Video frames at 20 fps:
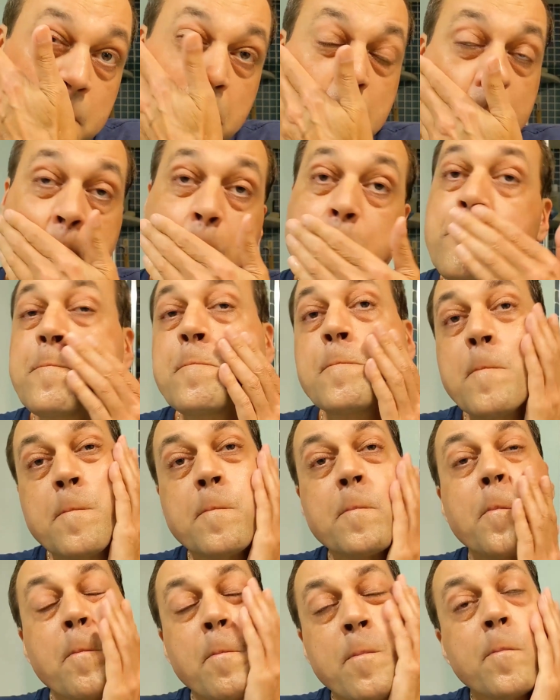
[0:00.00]
smelled so
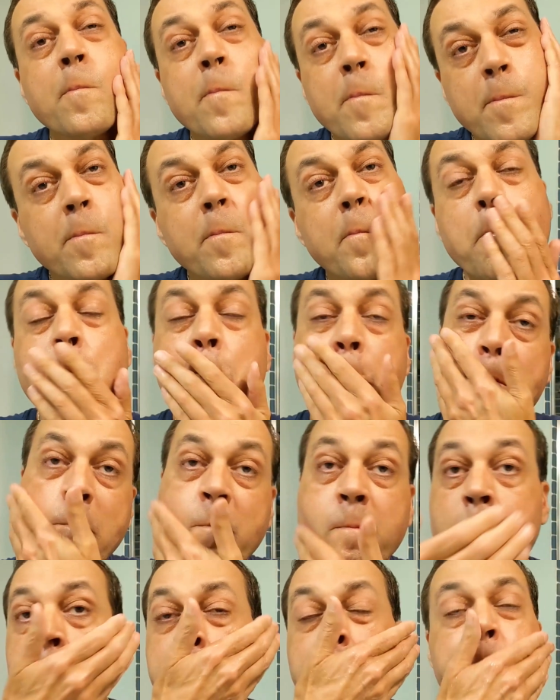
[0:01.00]
far. I
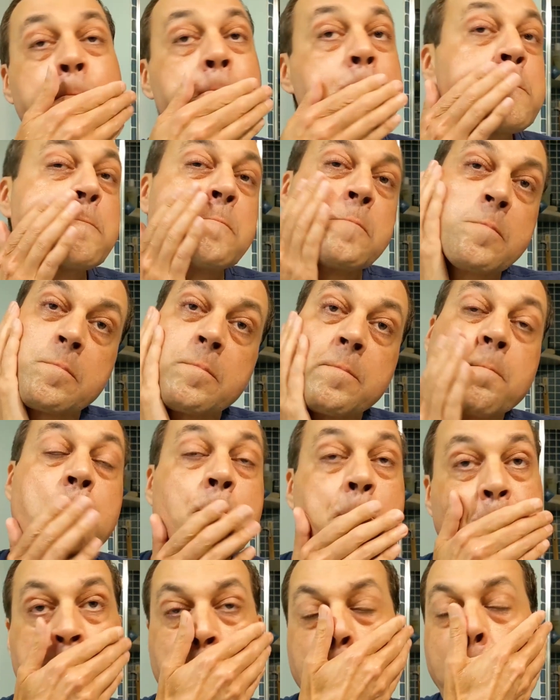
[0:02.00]
like Nag Champa, and so
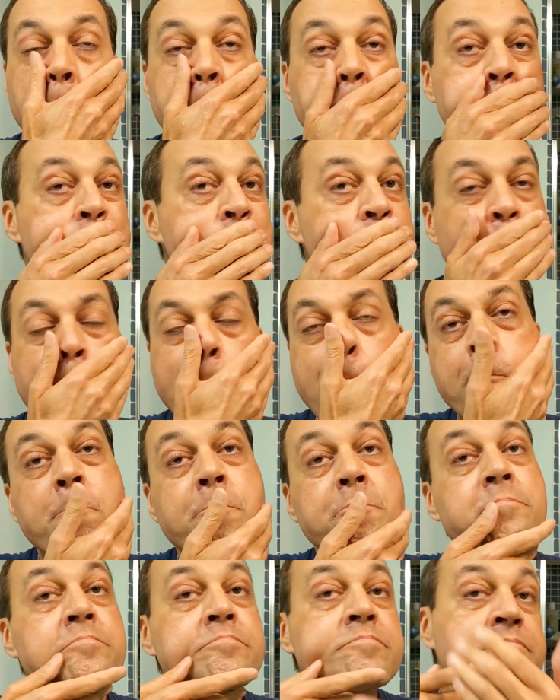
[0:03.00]
does my family,
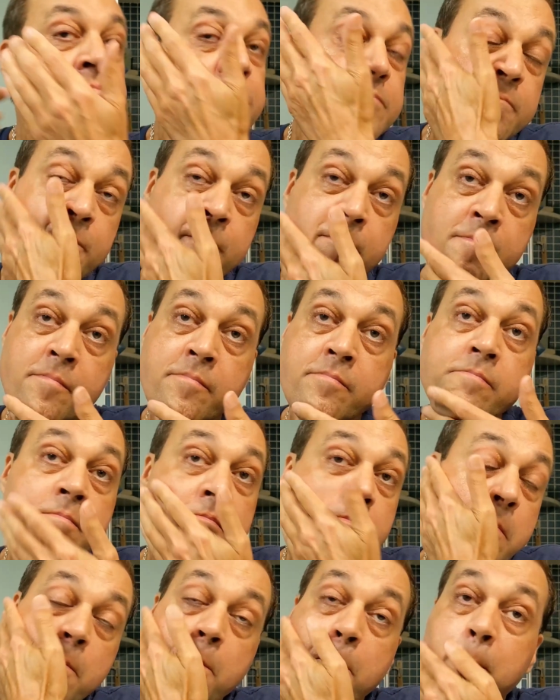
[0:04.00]
but it
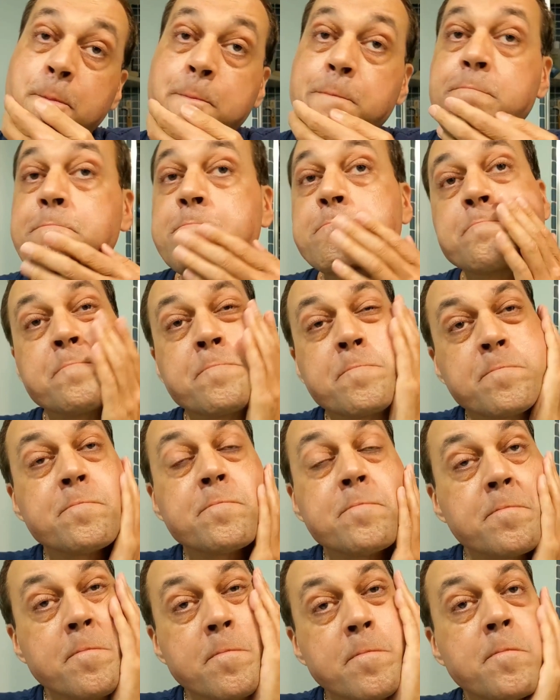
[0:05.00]
is
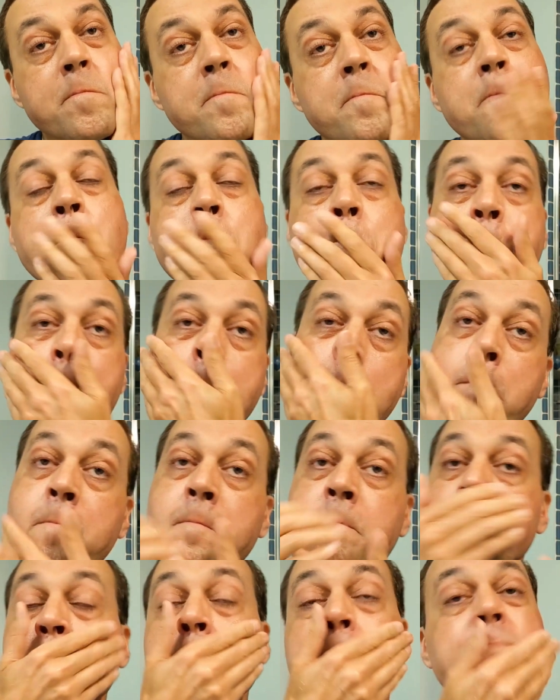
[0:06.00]
strong. I mean,
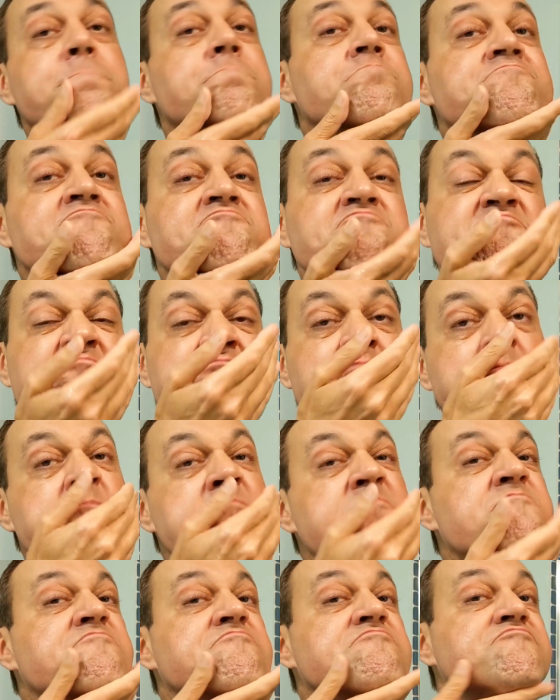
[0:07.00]
you have to
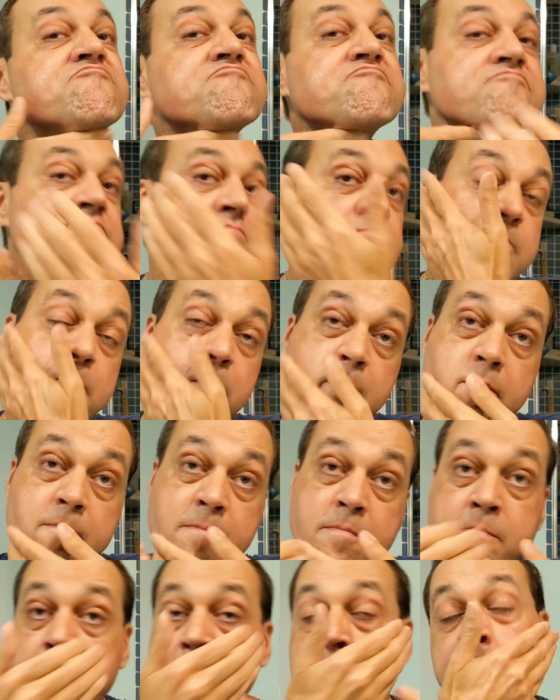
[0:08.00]
be really willing to
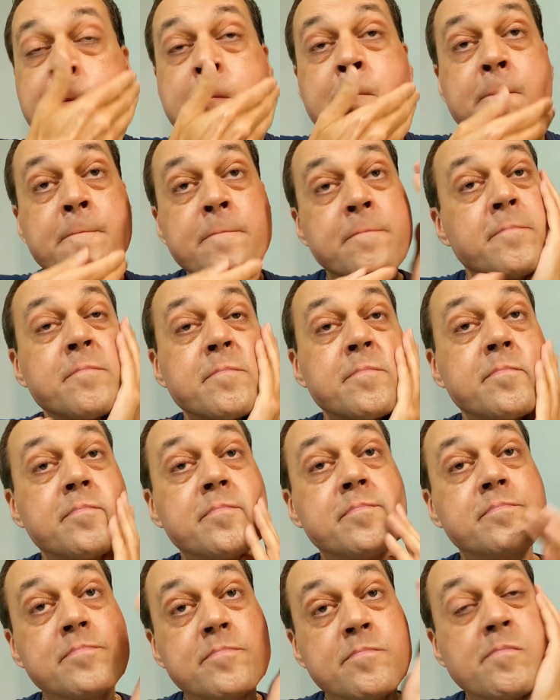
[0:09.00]
commit
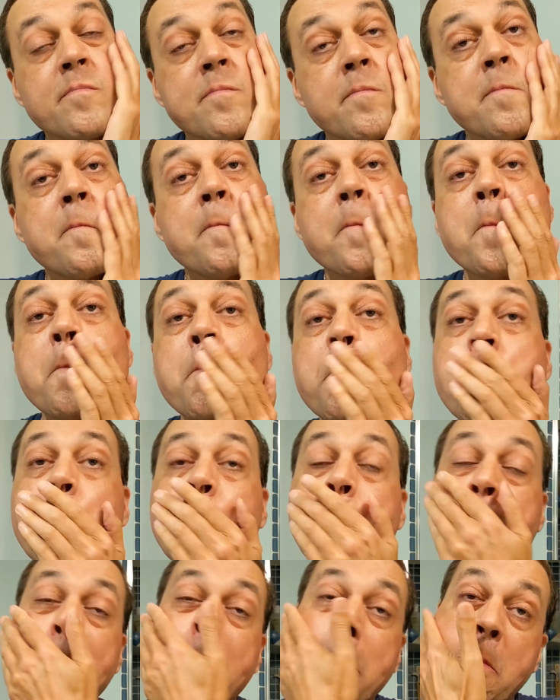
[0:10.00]
to smelling like
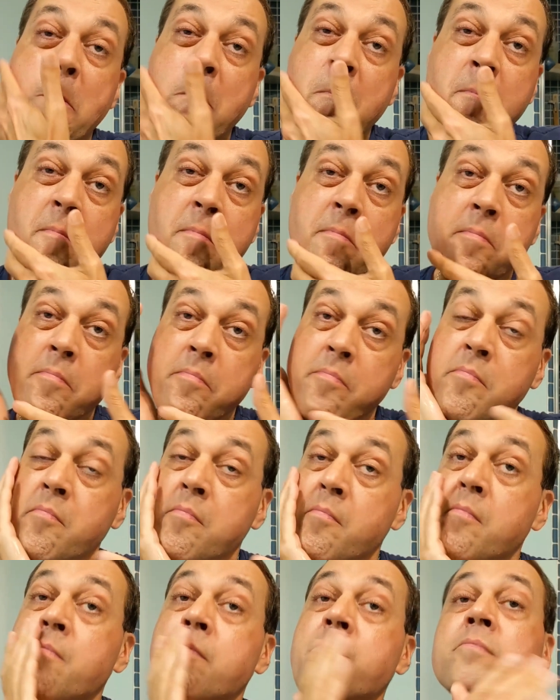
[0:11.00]
Nag Champa,
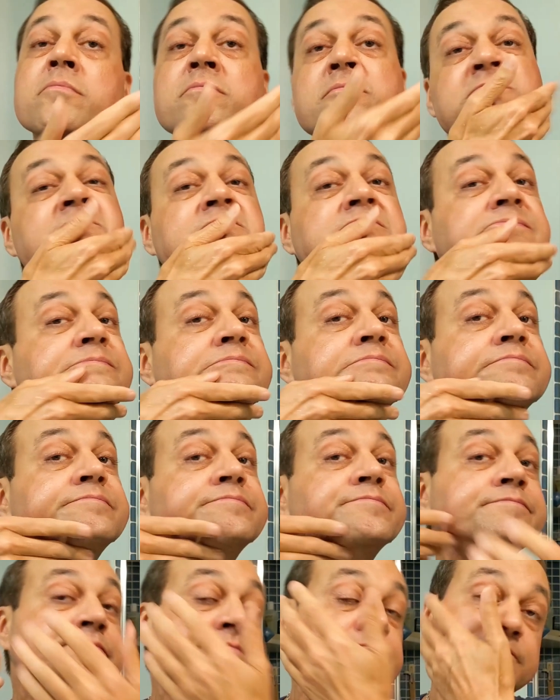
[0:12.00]
because boy, oh
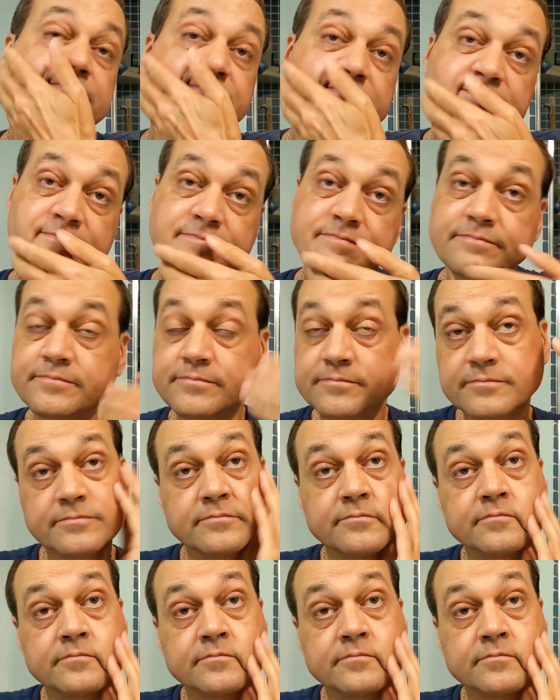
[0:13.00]
boy, is it just,